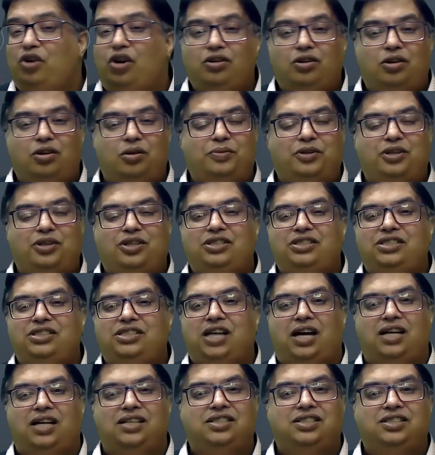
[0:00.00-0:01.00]
not going to be
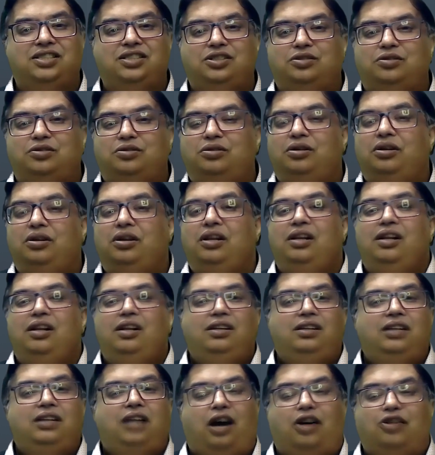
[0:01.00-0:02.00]
charging you
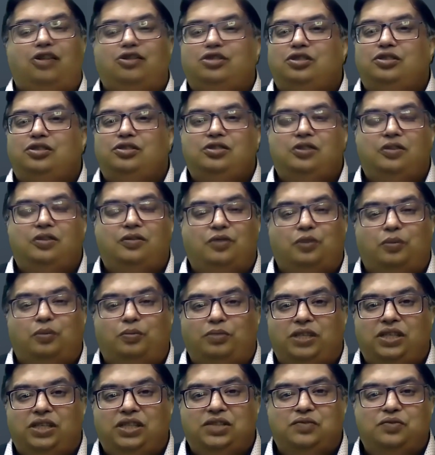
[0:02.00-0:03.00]
thousands of
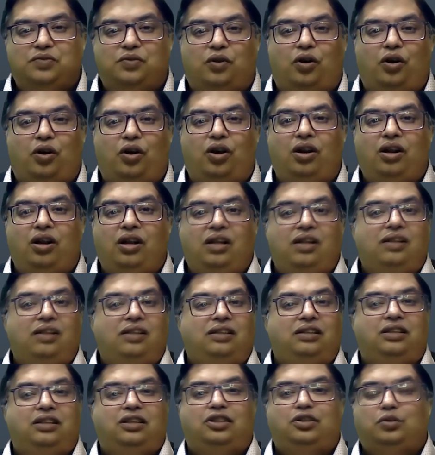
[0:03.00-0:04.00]
rupees for
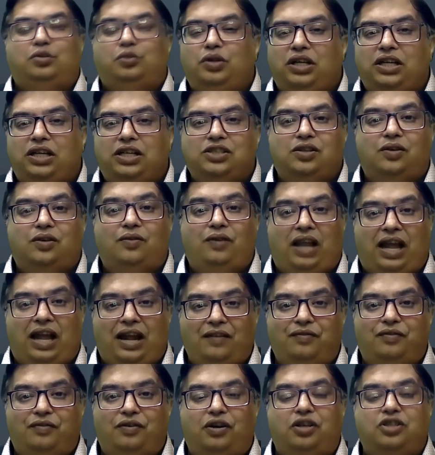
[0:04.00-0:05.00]
the 2 days of
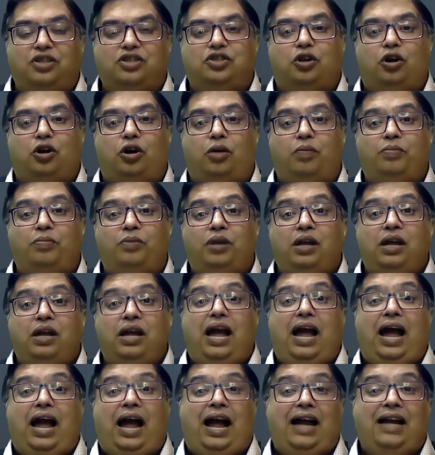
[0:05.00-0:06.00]
live workshop
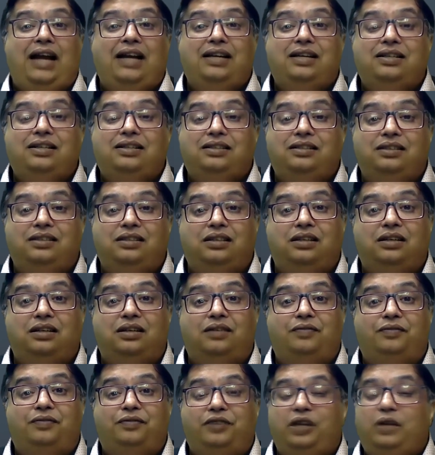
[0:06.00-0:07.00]
and
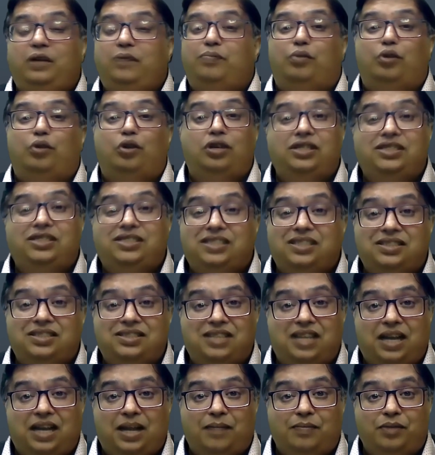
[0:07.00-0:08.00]
the free
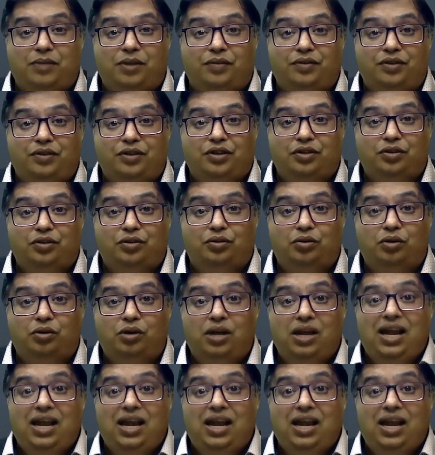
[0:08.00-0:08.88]
bonuses that I'm giving you.